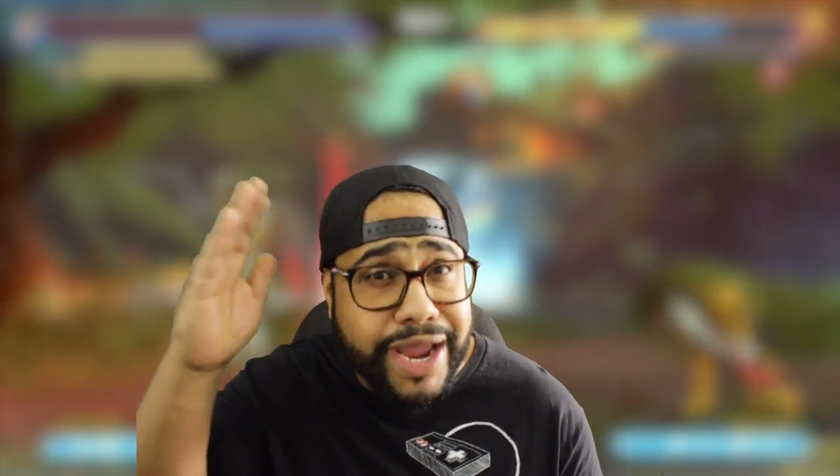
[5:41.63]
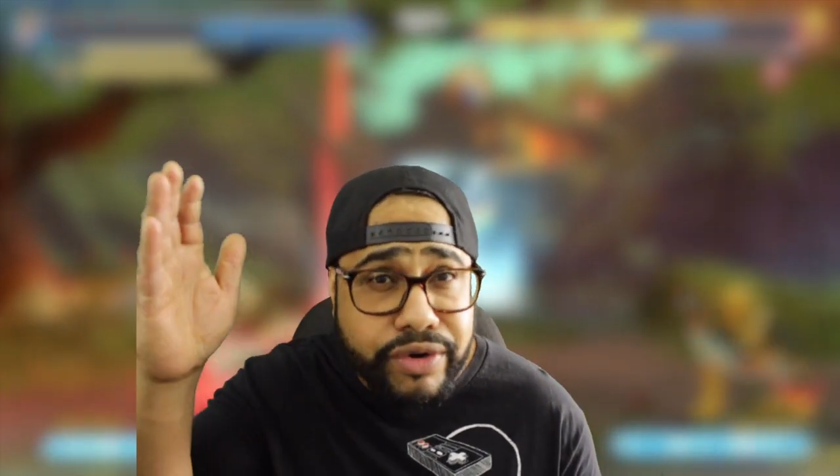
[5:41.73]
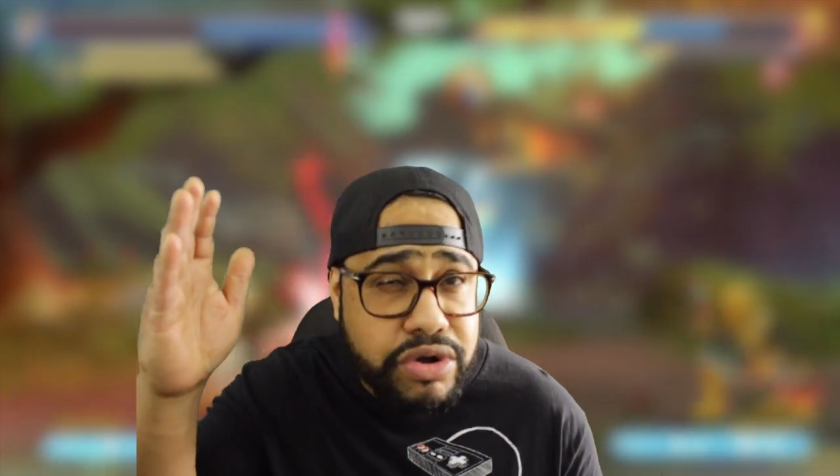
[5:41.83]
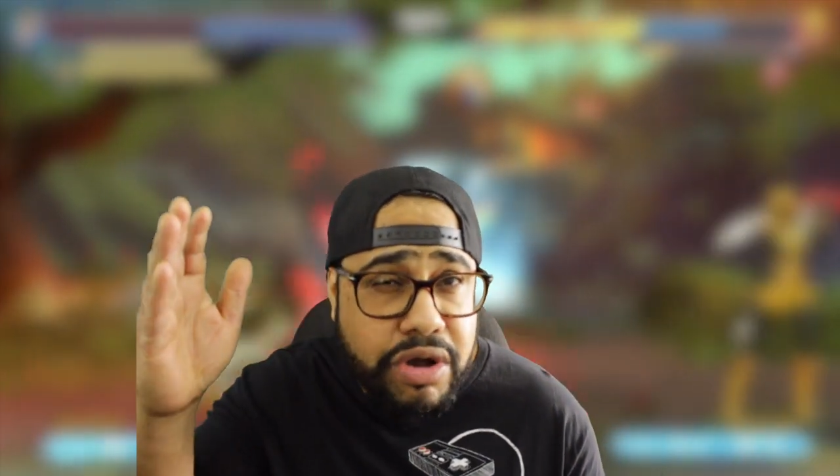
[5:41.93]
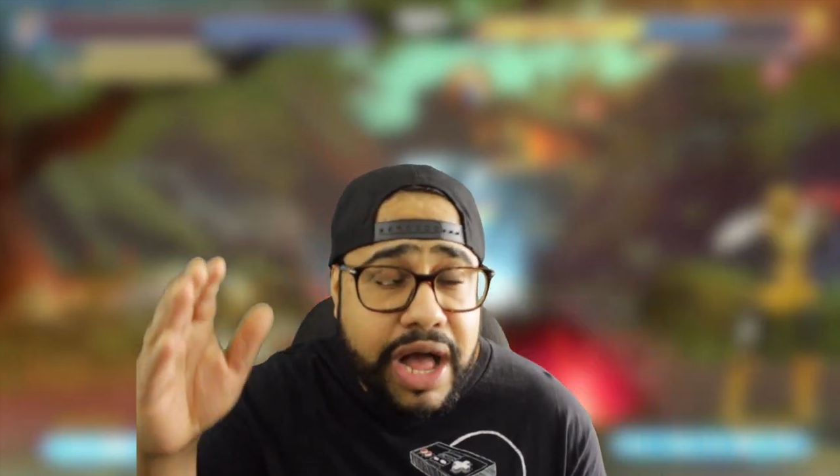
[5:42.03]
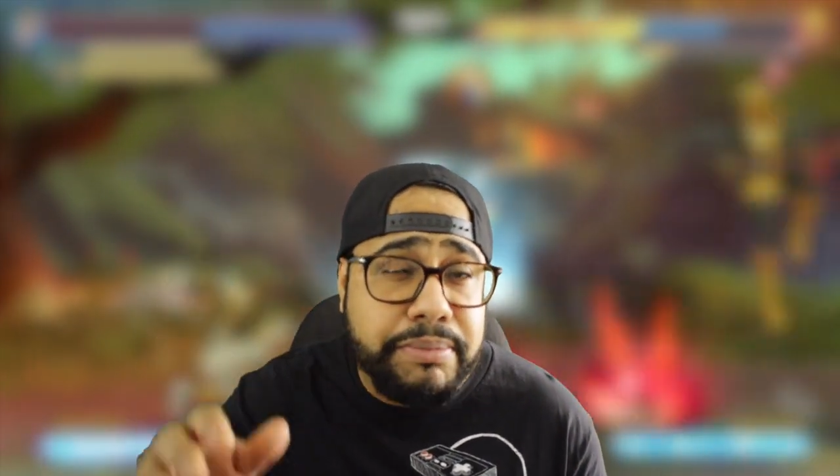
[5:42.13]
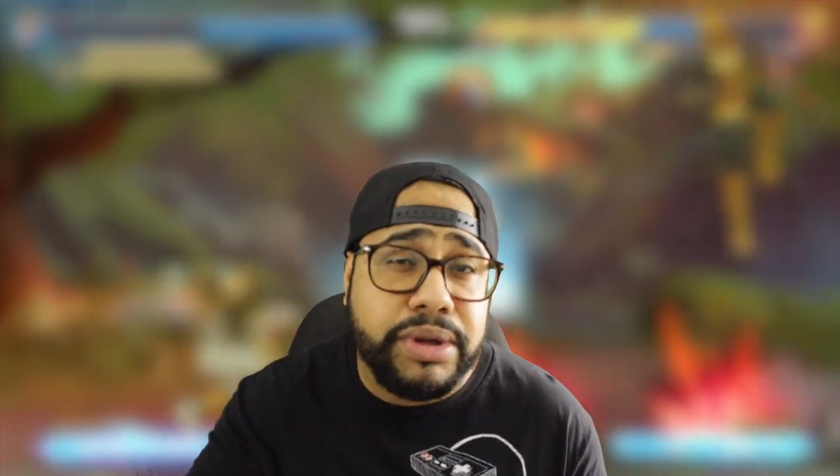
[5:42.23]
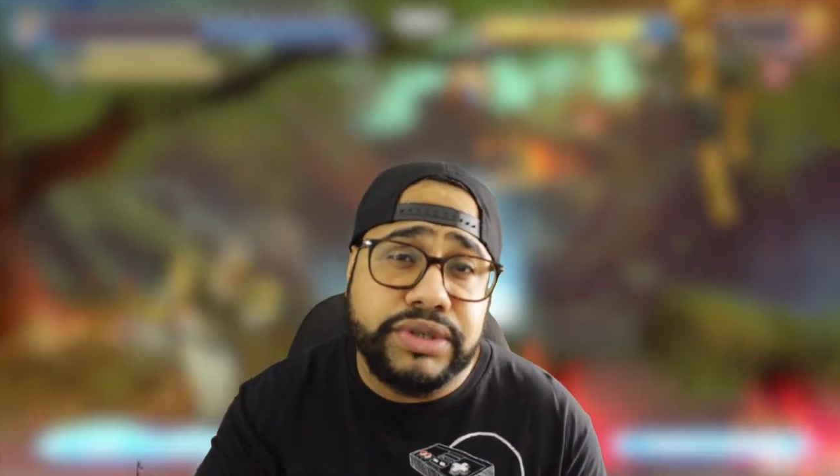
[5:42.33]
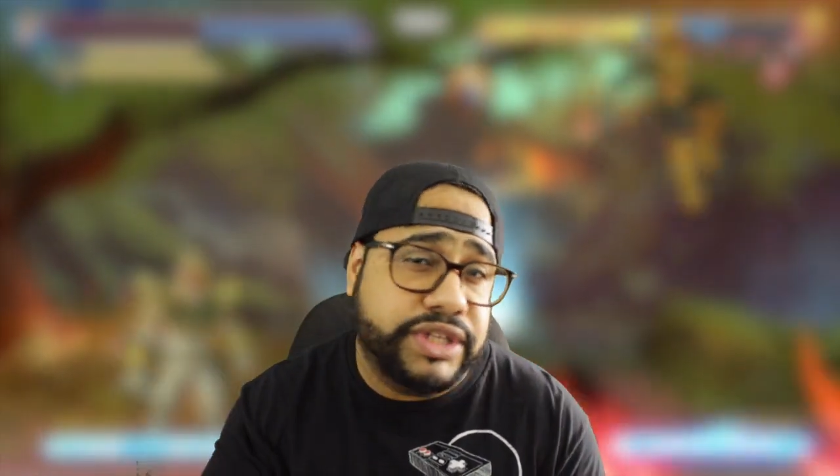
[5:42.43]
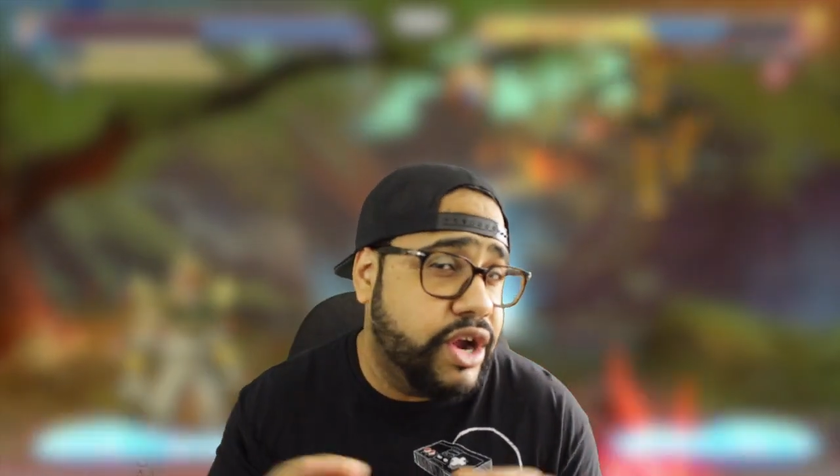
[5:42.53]
aerial
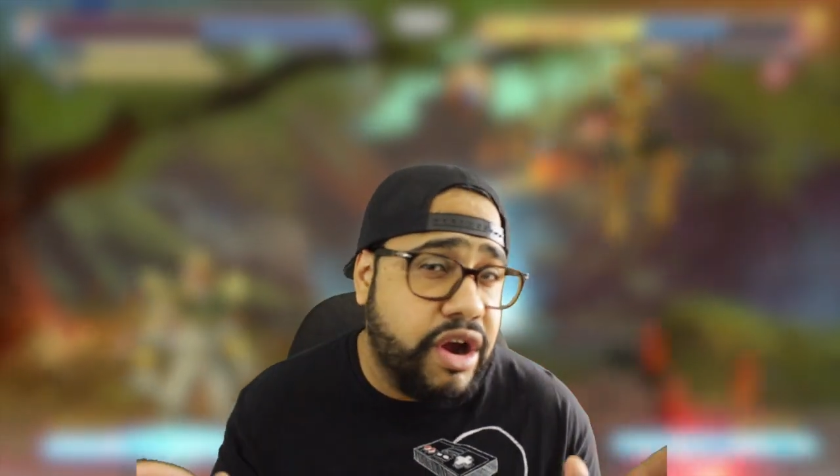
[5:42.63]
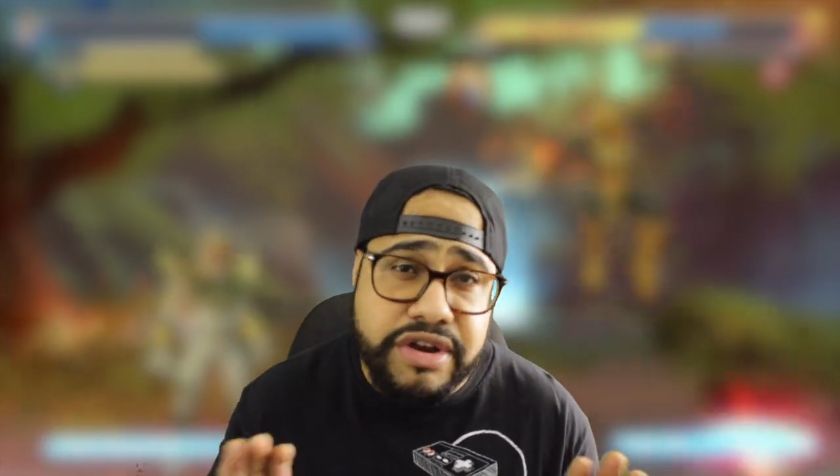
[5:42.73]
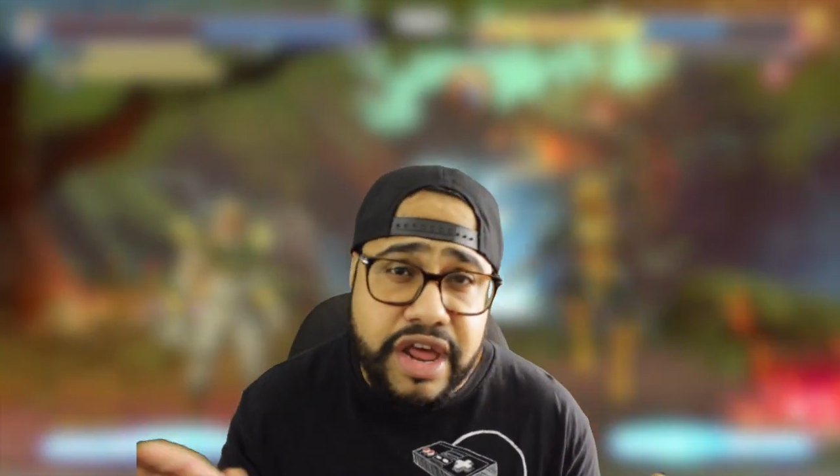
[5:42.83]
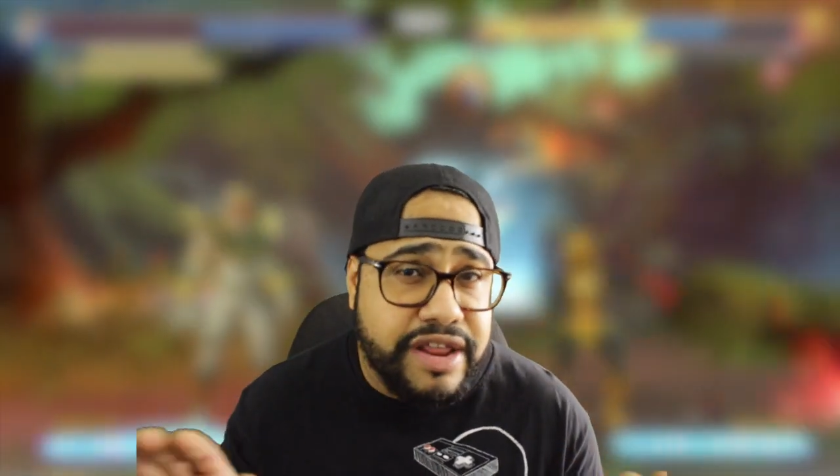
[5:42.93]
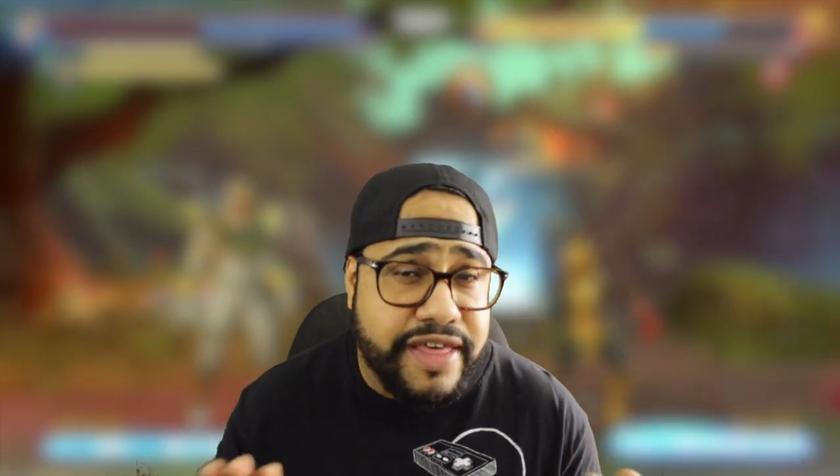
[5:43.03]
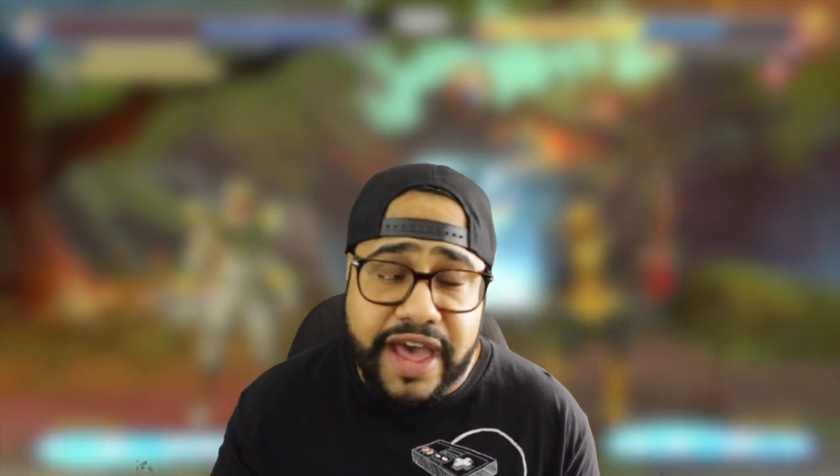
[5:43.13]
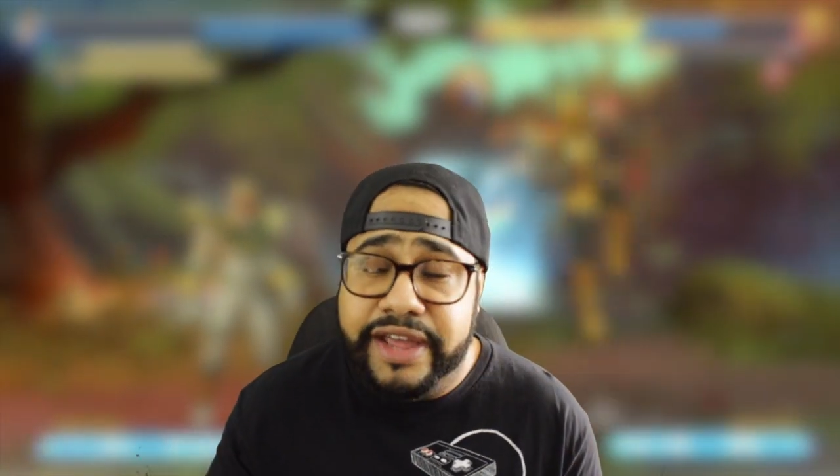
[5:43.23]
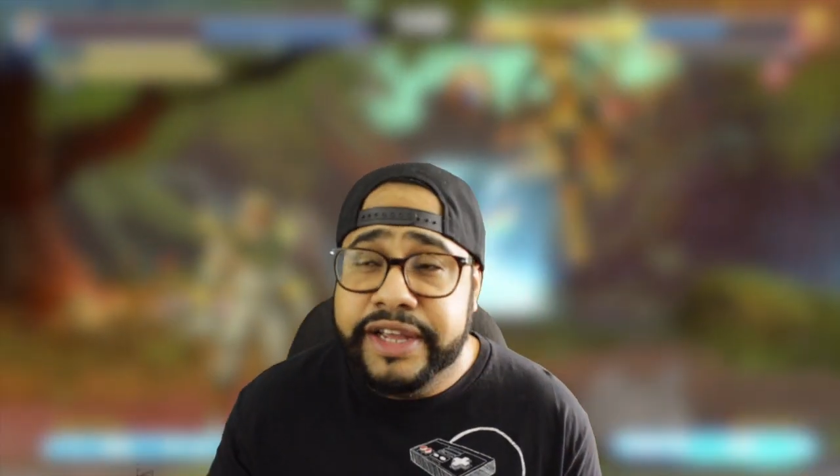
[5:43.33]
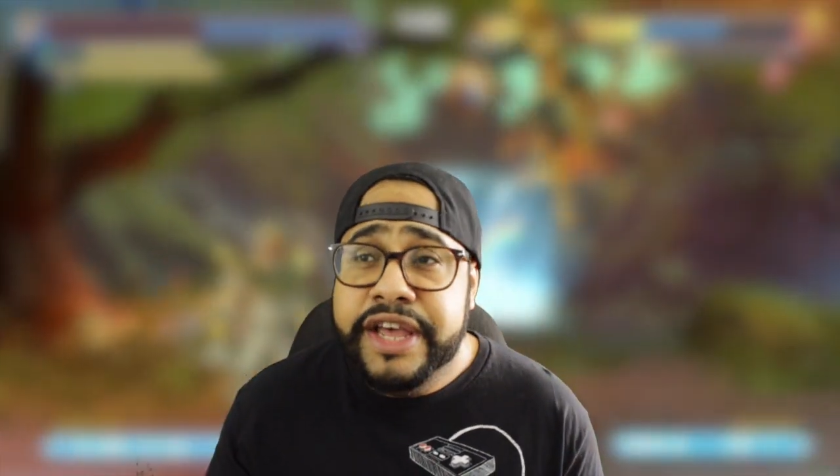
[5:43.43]
combos, there are none of that.